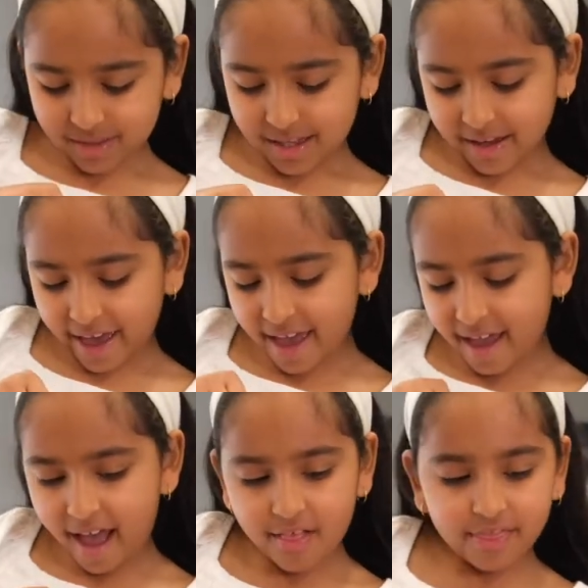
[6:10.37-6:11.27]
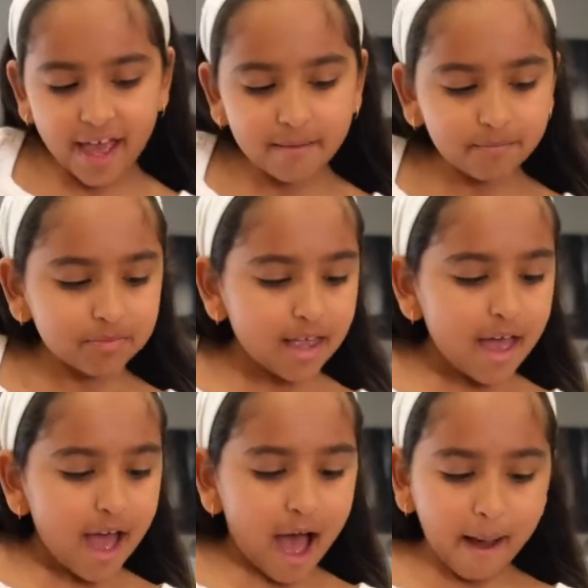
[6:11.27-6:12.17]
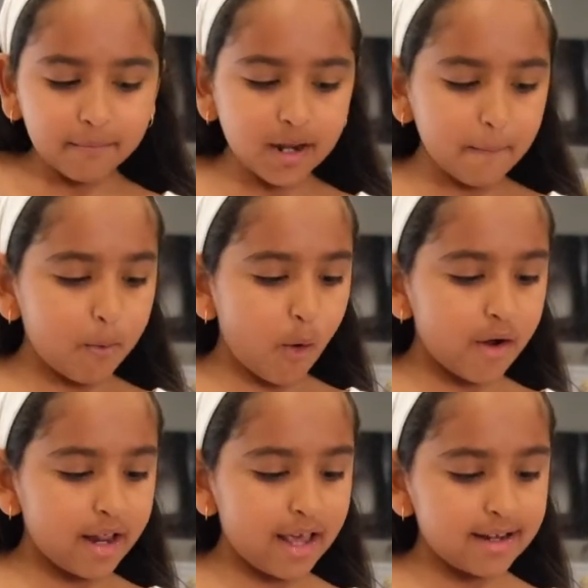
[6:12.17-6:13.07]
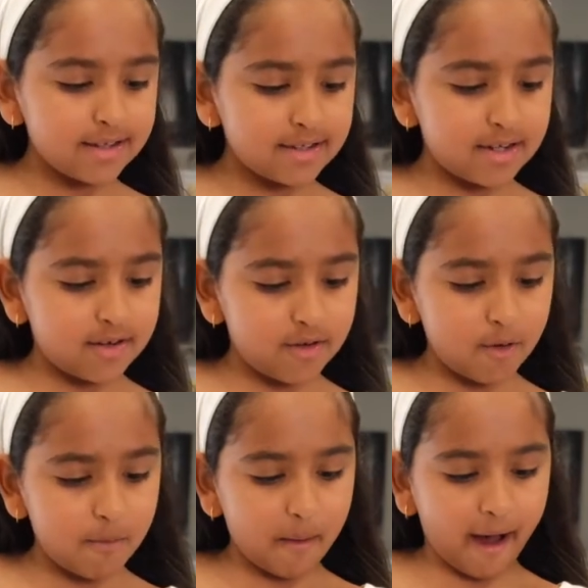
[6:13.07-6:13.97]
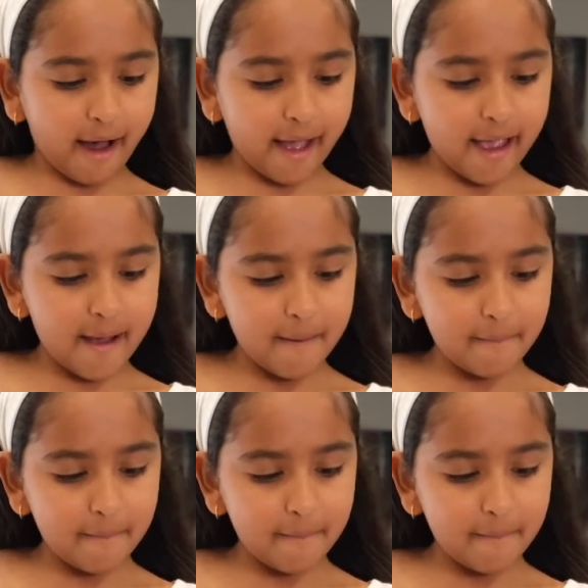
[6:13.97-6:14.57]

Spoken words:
Okay, and then I'm gonna pour it into my,